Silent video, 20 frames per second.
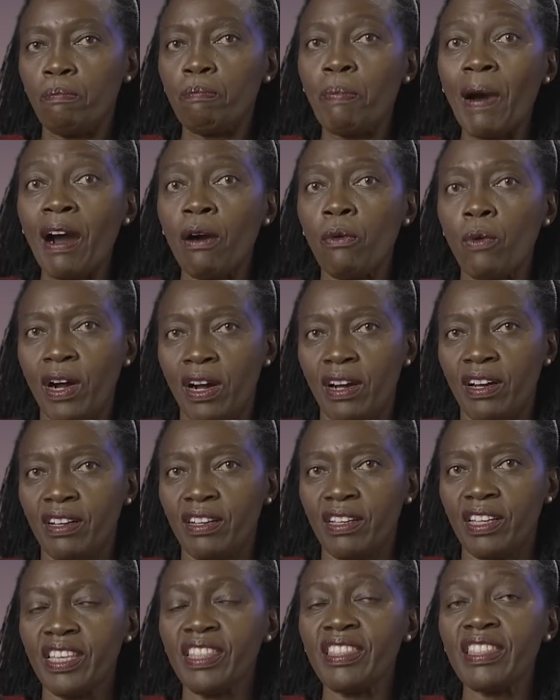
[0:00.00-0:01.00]
power
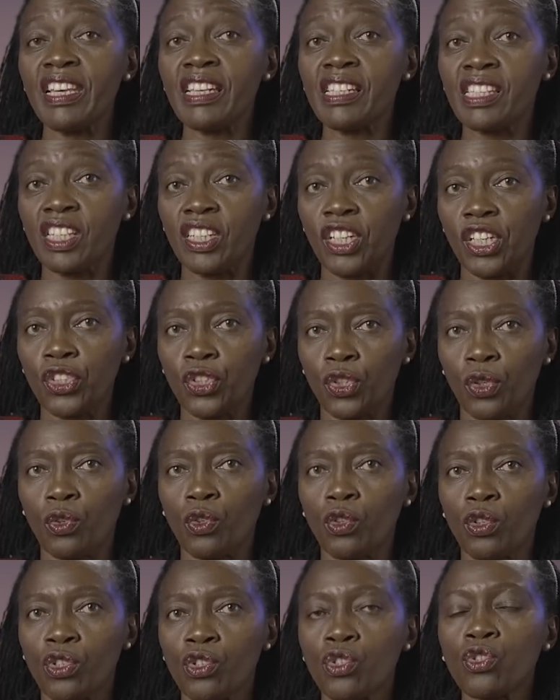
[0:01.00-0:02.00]
in this
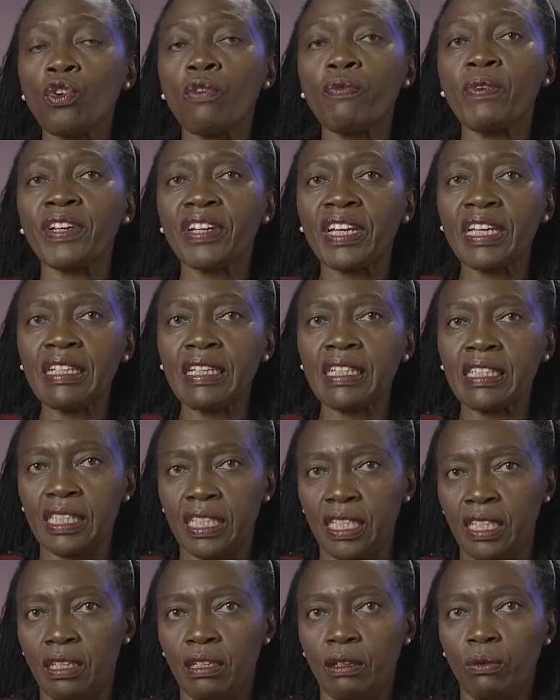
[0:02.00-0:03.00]
nation,
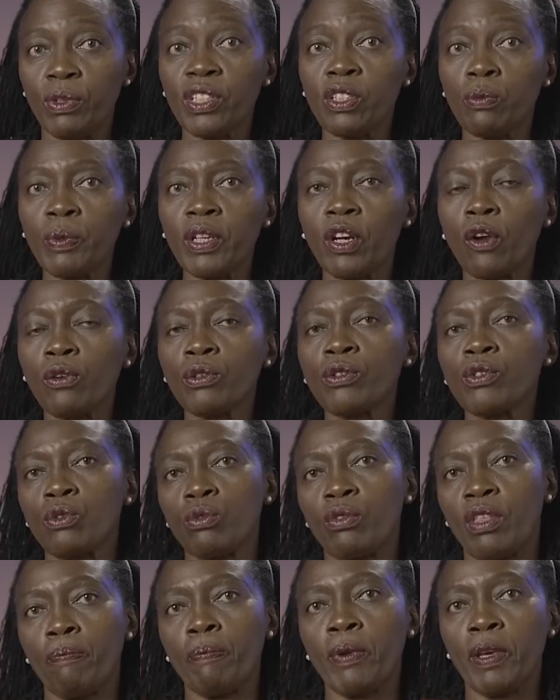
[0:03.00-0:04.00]
sovereignty, which belongs
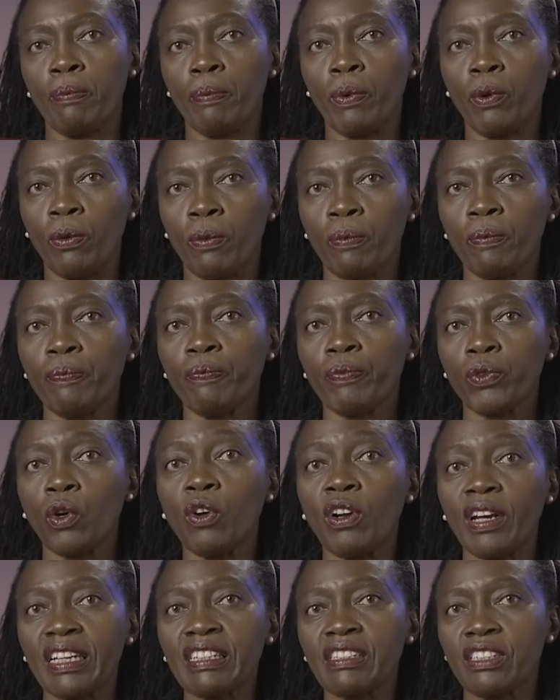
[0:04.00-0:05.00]
to the people
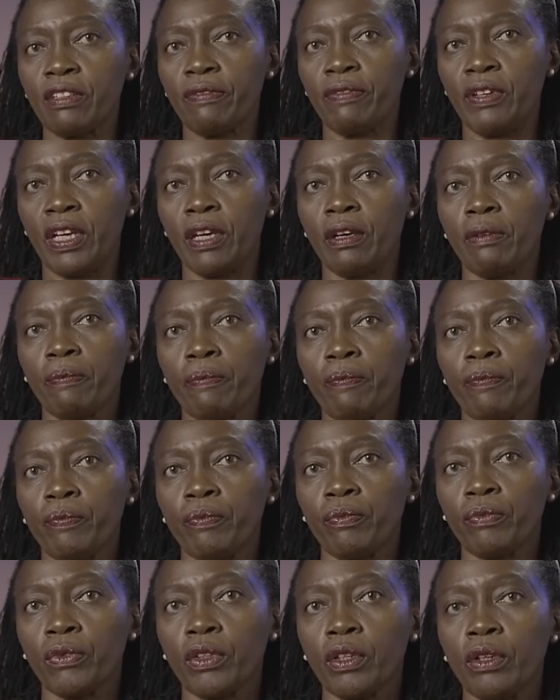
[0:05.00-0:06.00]
collectively.
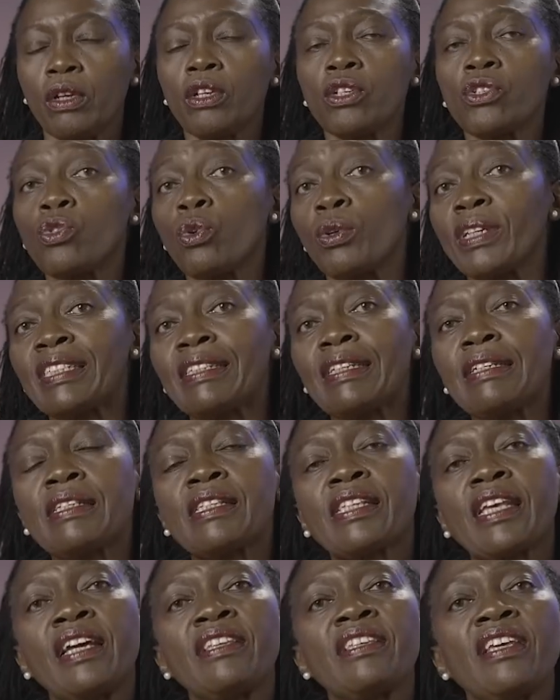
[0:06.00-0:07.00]
So it
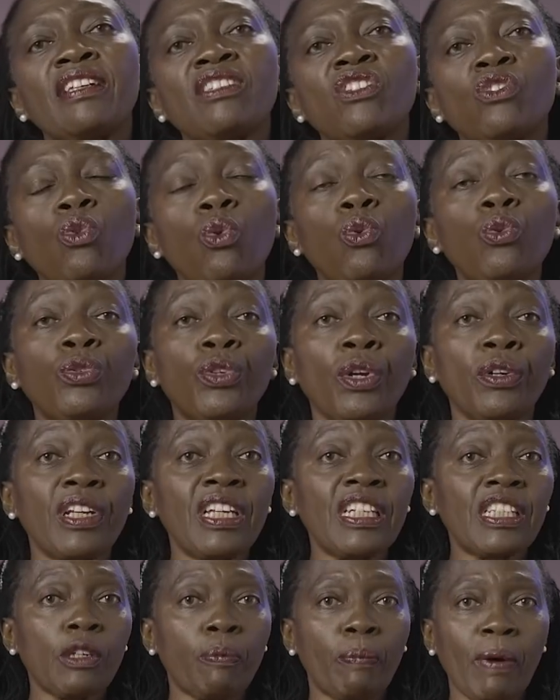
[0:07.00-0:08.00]
is Kenyans who
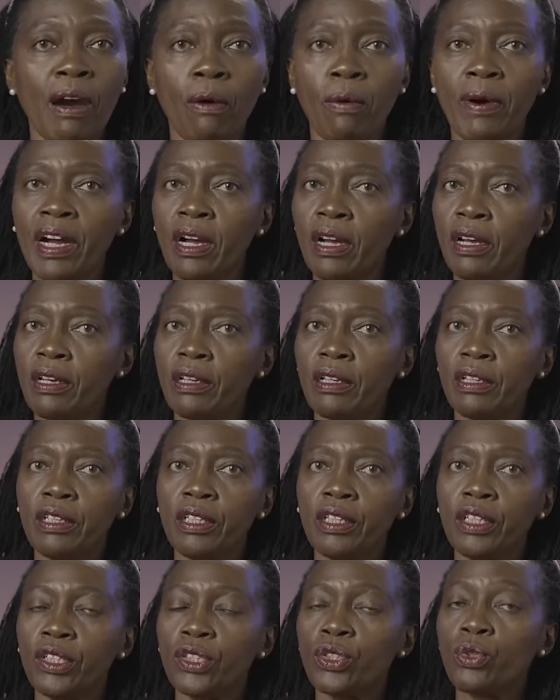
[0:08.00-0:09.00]
donate power
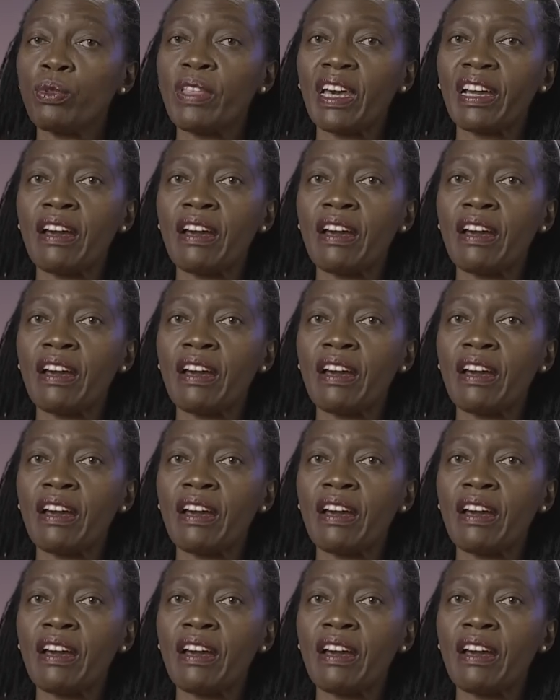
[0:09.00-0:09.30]
to the